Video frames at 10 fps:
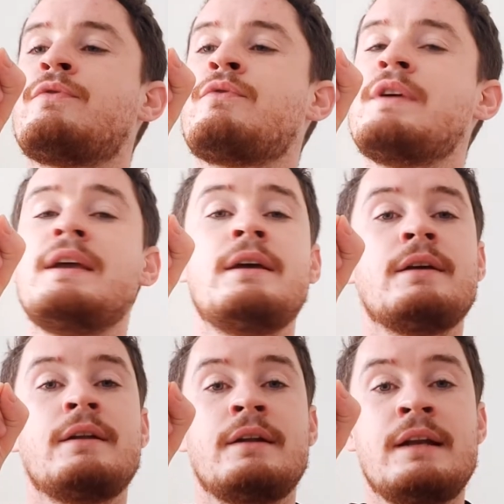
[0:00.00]

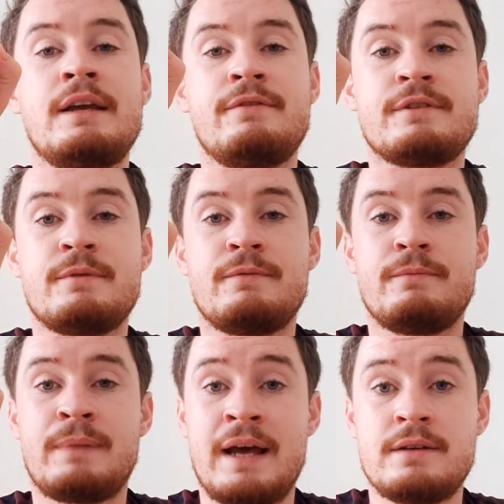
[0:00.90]
three-leafed
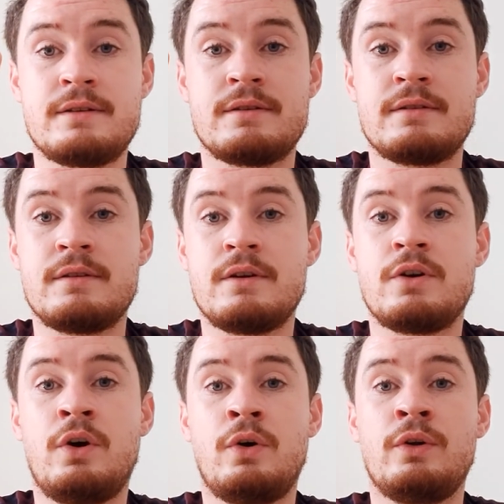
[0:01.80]
plant
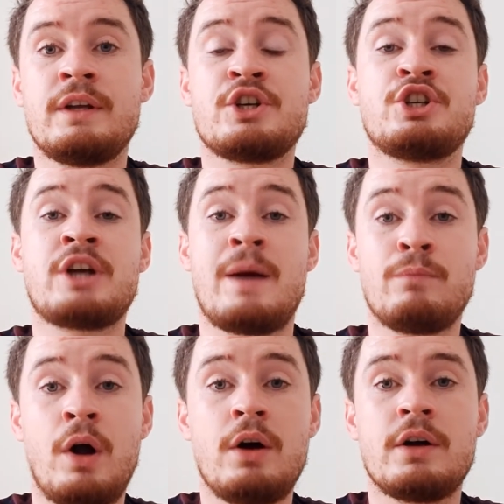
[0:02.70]
called a
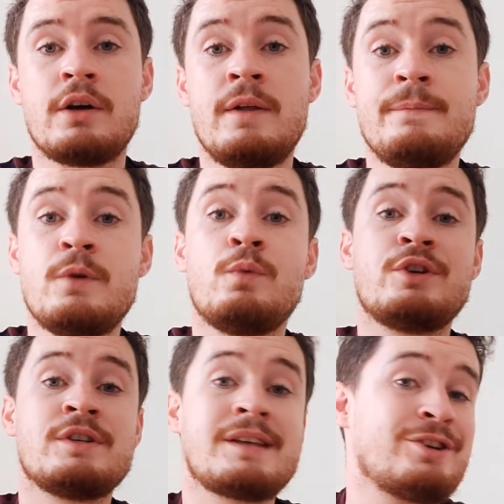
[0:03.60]
shamrock, which
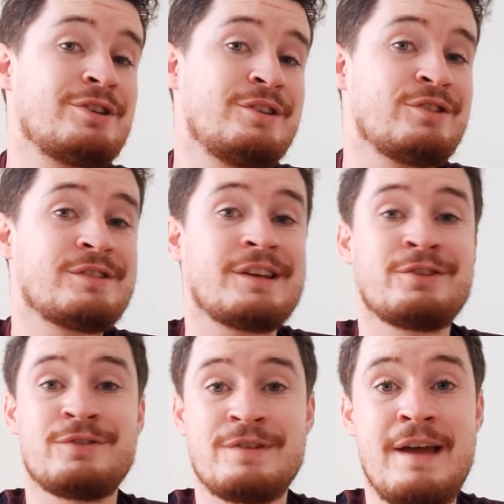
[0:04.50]
is actually just
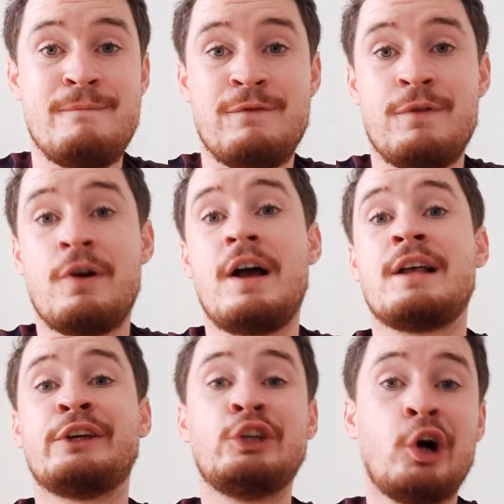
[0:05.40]
another name for a
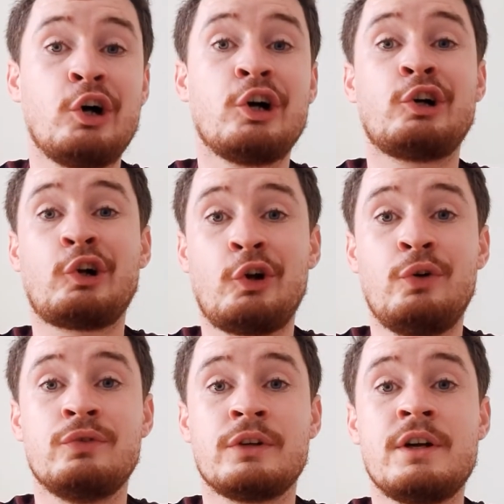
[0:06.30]
young
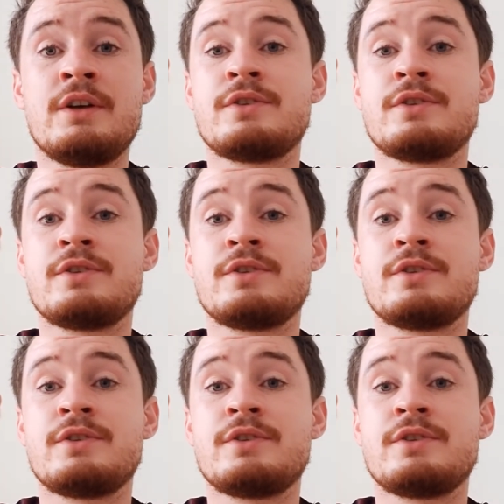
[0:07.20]
clover.